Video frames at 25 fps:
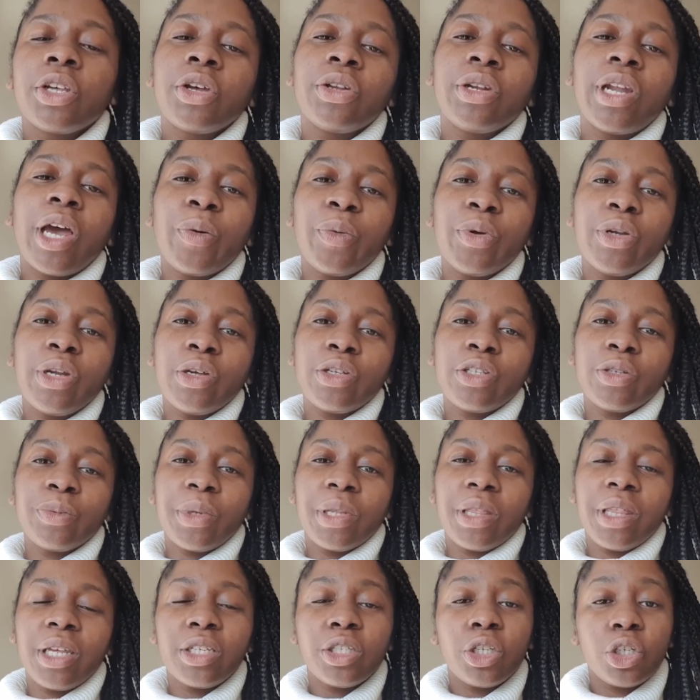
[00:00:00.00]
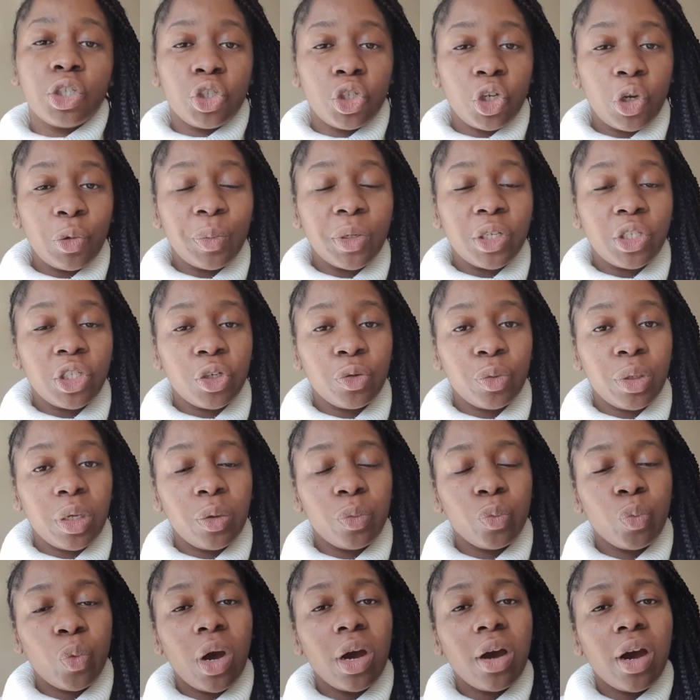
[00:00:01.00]
now we know some of the things you should be
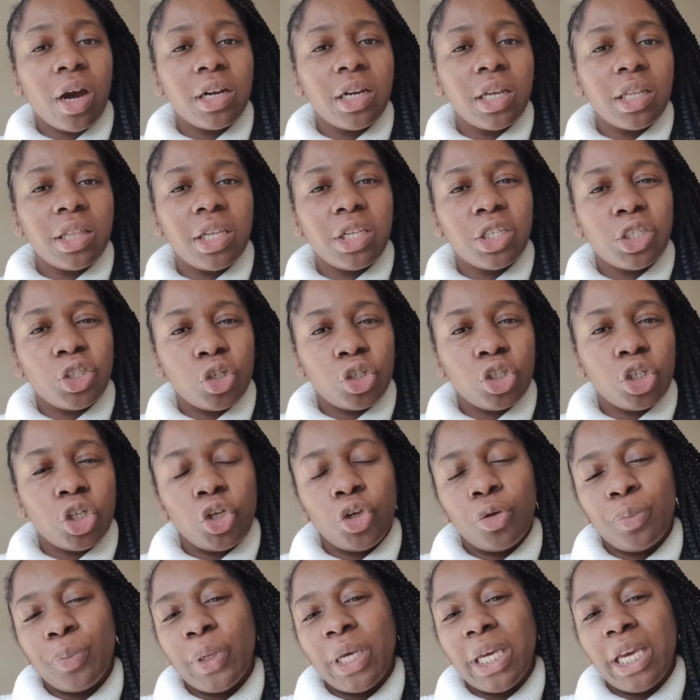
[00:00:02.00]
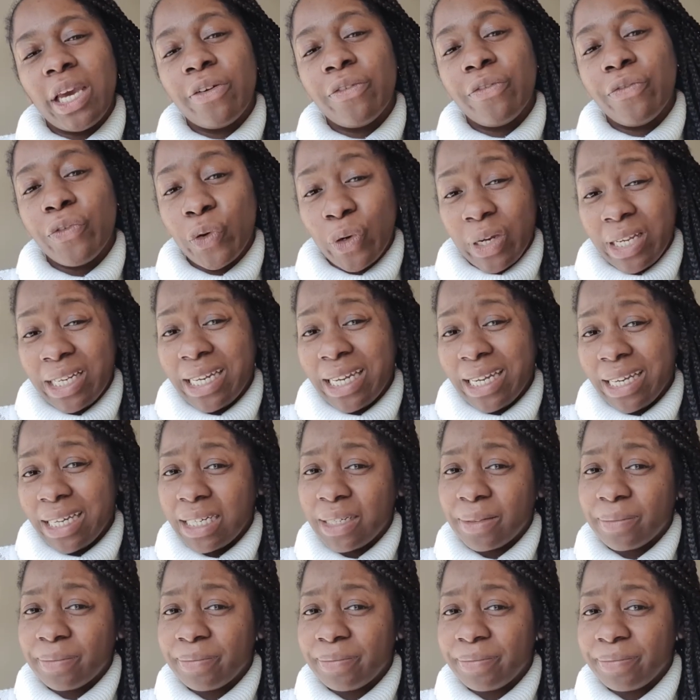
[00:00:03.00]
doing. What kind of things should you be avoiding?
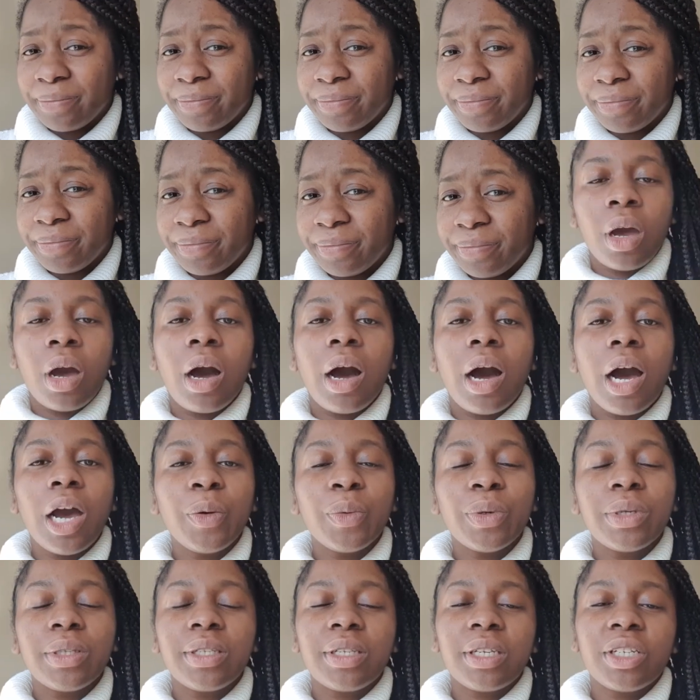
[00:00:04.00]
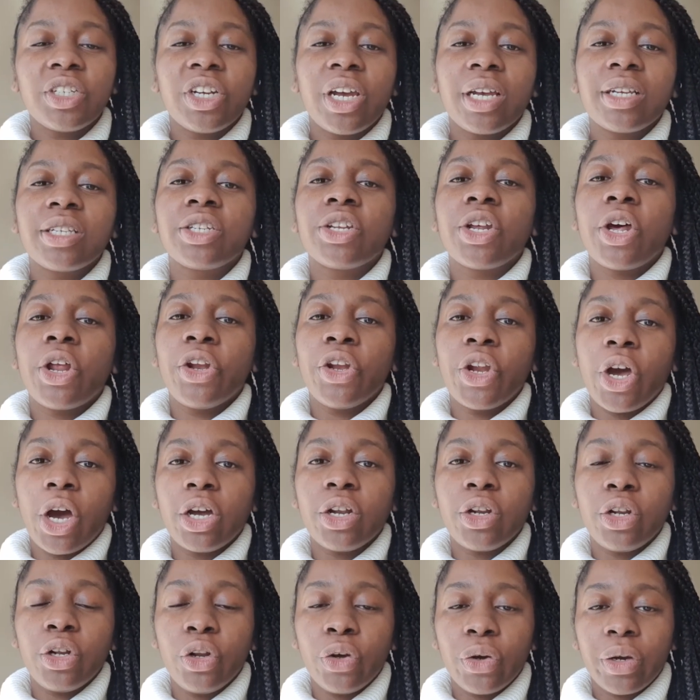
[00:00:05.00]
I would suggest
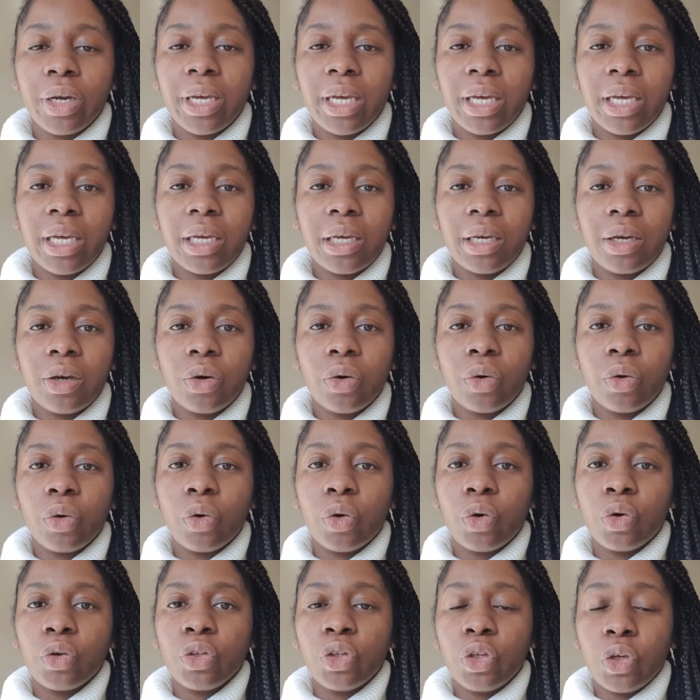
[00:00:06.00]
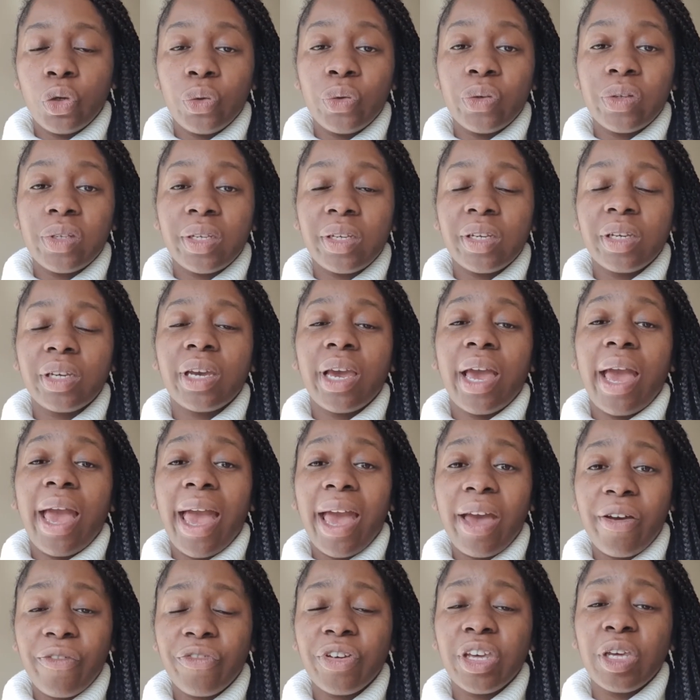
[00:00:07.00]
not looking or using
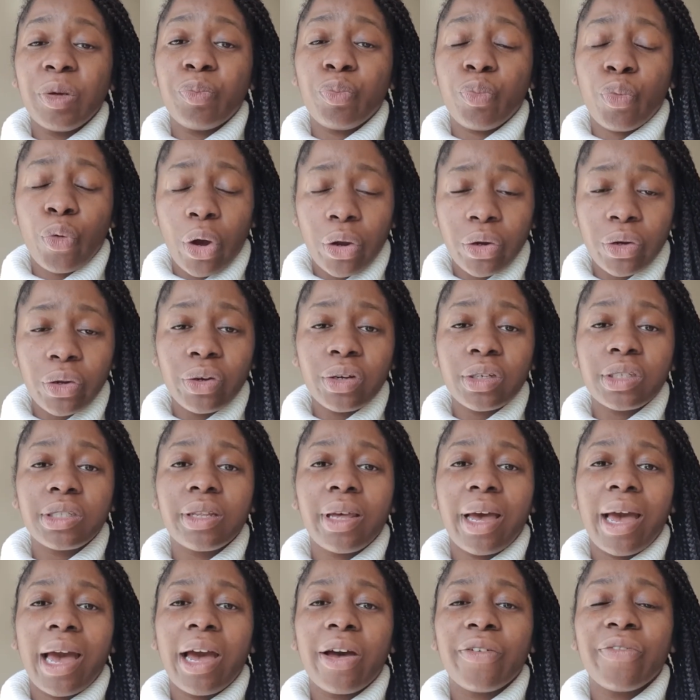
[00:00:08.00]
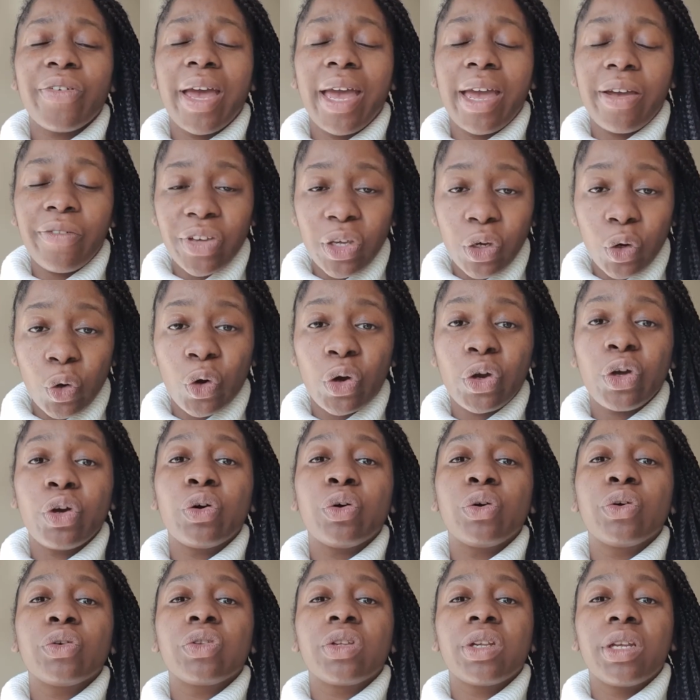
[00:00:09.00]
heavy products that have heavy
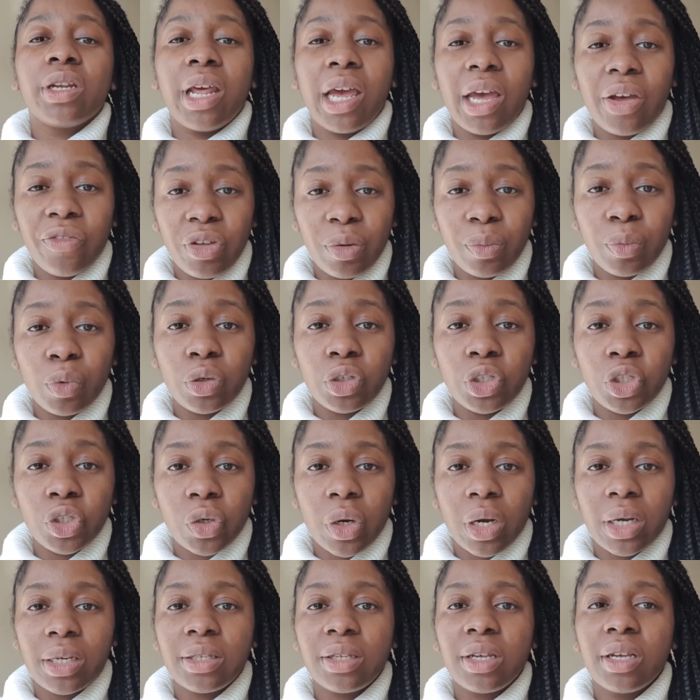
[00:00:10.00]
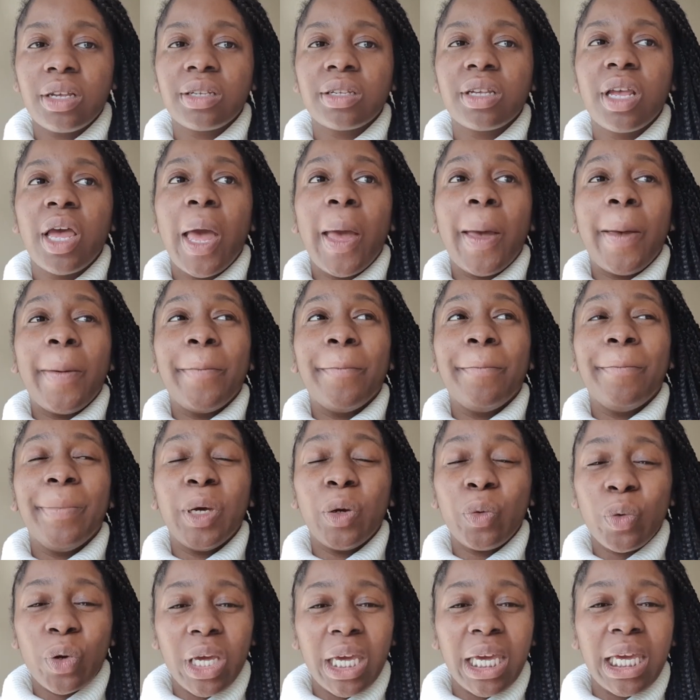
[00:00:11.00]
oils and heavy moisturizers,
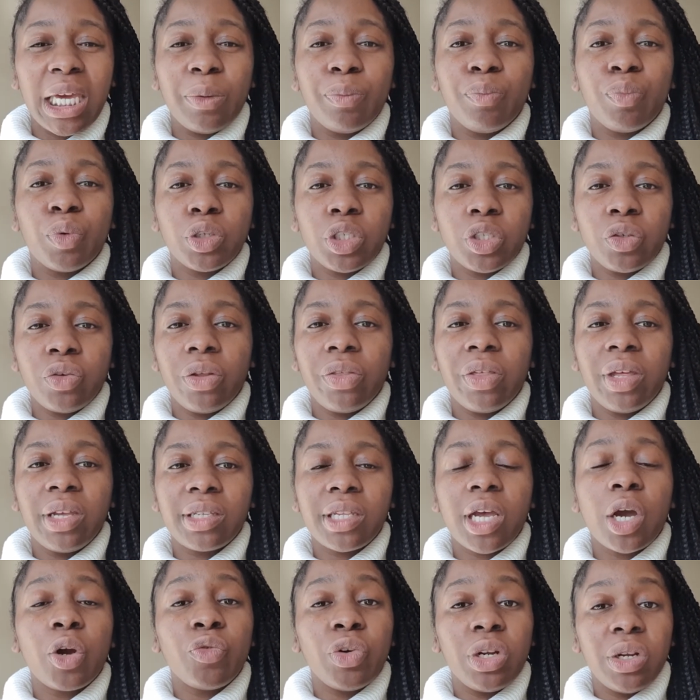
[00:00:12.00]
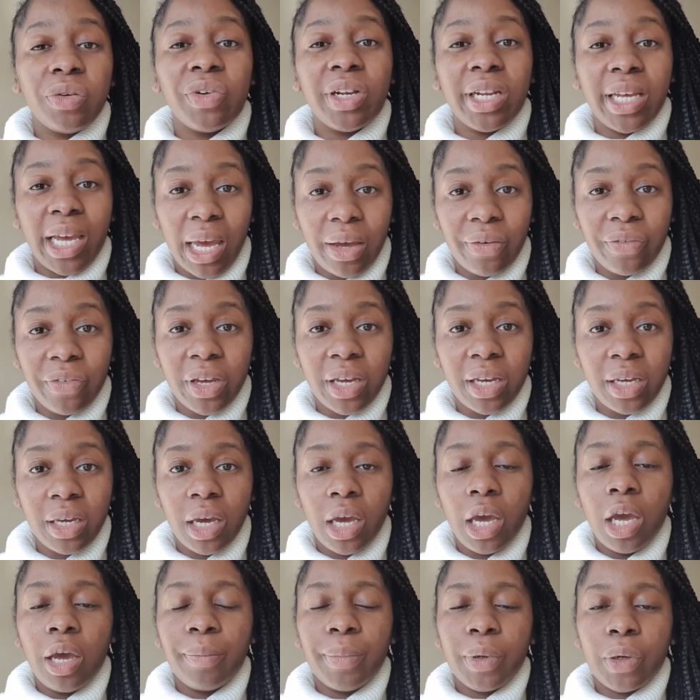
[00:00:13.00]
milky, buttery things that are really, really heavy,
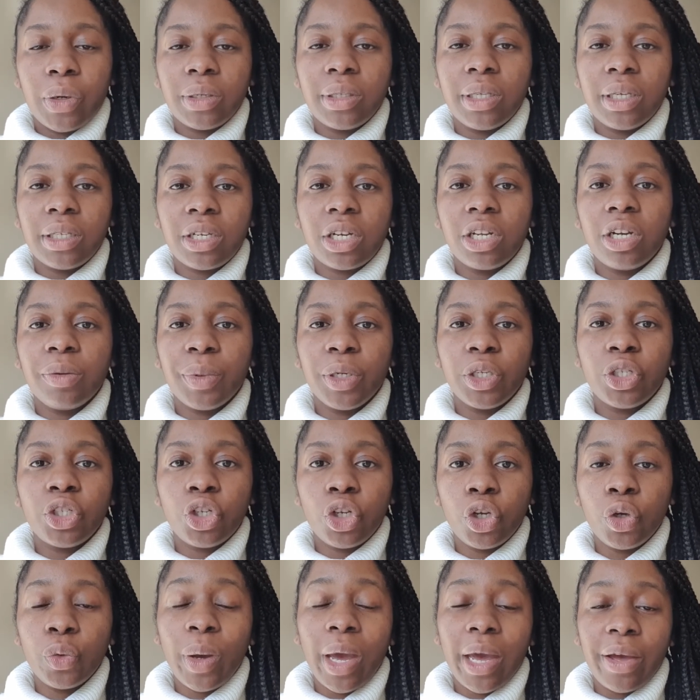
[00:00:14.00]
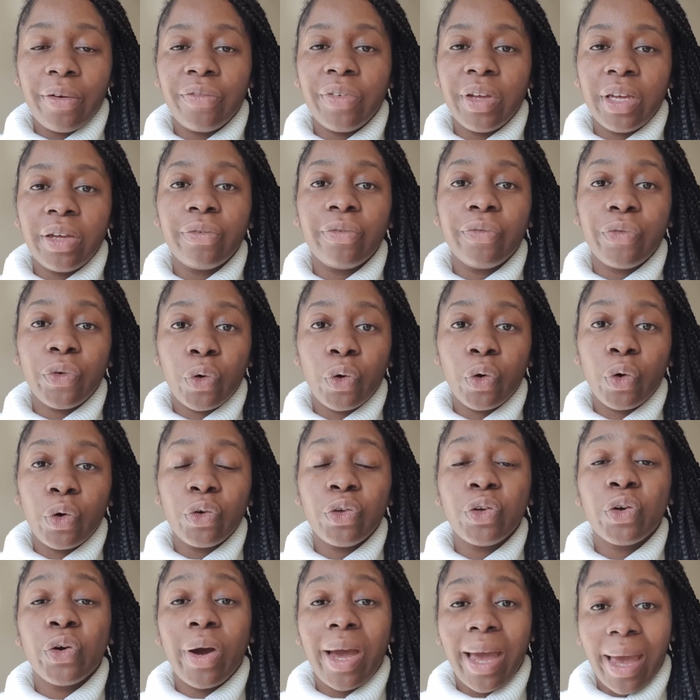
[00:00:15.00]
because it's going to be too heavy for
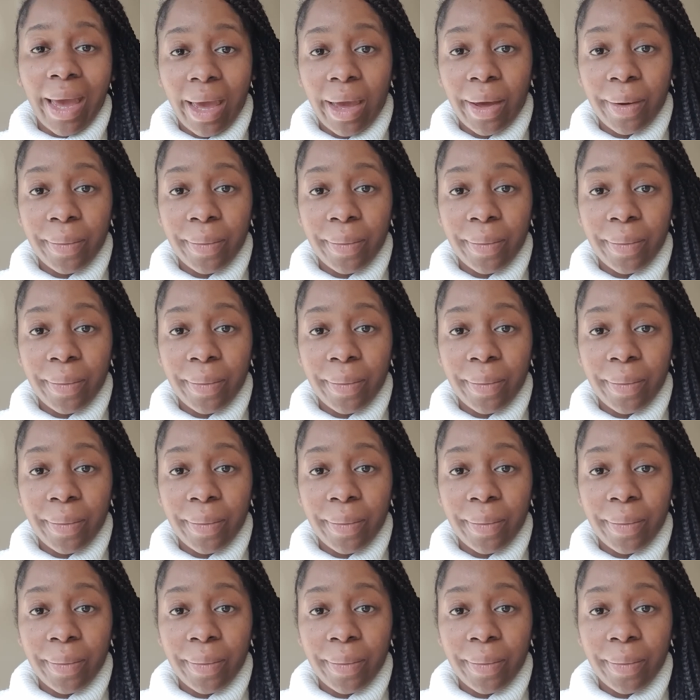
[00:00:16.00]
your hair.